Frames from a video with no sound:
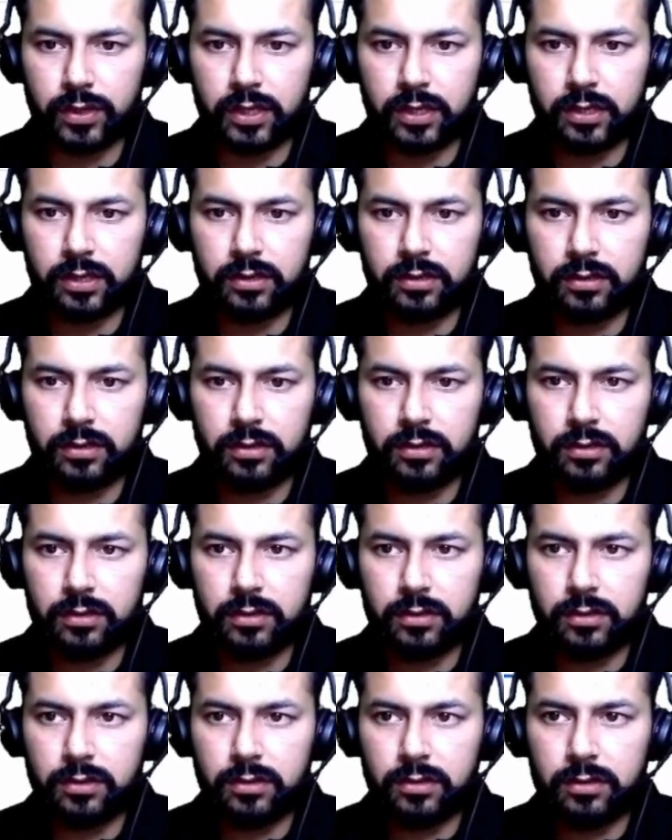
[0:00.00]
square
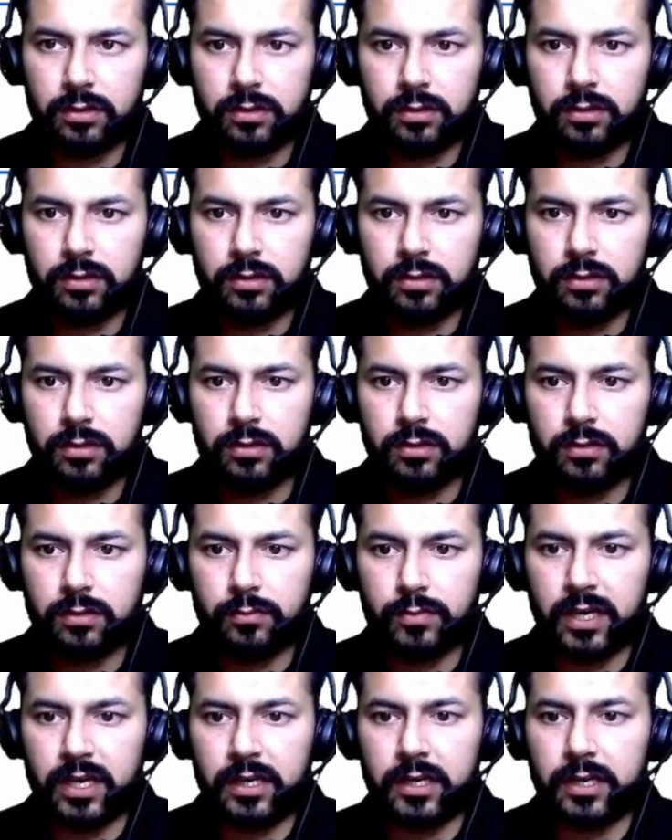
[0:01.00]

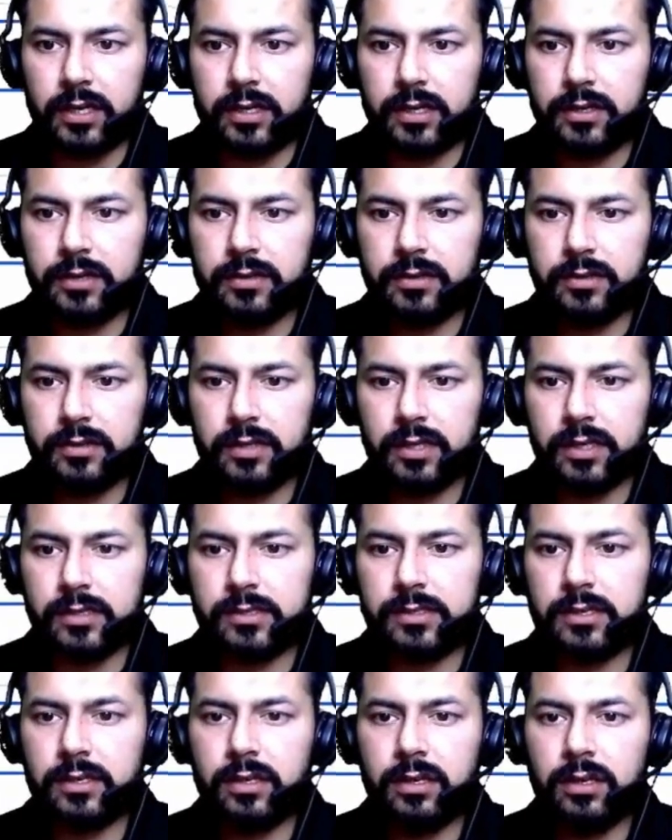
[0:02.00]
bracket.
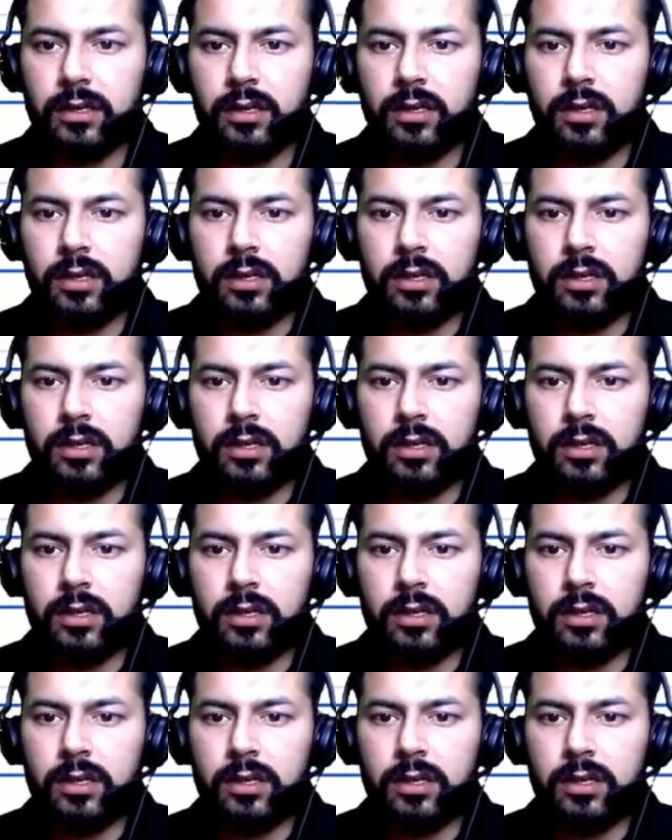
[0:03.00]
Yes.